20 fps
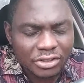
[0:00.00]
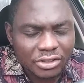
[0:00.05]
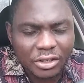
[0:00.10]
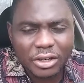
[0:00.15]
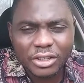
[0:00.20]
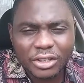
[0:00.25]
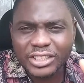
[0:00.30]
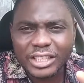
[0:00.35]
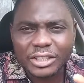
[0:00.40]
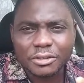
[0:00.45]

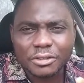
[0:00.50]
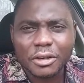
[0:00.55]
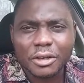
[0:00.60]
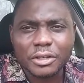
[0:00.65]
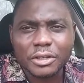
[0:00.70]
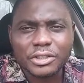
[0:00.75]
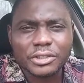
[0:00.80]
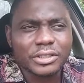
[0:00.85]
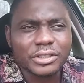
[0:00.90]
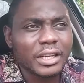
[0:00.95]
serious
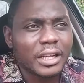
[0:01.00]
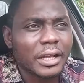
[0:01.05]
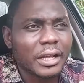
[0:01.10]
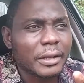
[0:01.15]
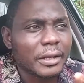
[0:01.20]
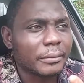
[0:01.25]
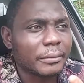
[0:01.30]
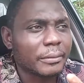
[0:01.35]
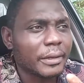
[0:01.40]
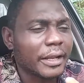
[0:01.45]

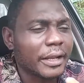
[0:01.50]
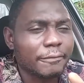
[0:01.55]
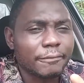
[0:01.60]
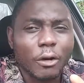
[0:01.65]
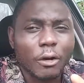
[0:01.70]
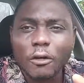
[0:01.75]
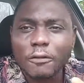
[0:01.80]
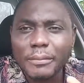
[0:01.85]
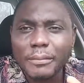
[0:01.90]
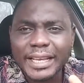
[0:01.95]

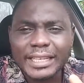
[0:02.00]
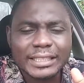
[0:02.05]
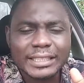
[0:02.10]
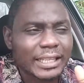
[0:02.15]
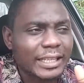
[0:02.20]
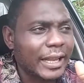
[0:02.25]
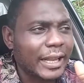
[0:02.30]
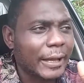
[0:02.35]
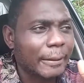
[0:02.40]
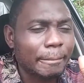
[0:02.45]

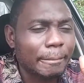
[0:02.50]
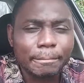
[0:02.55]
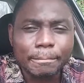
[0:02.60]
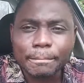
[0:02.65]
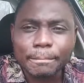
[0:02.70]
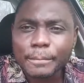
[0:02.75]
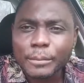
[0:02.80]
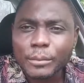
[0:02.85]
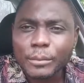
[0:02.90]
involvement in uh,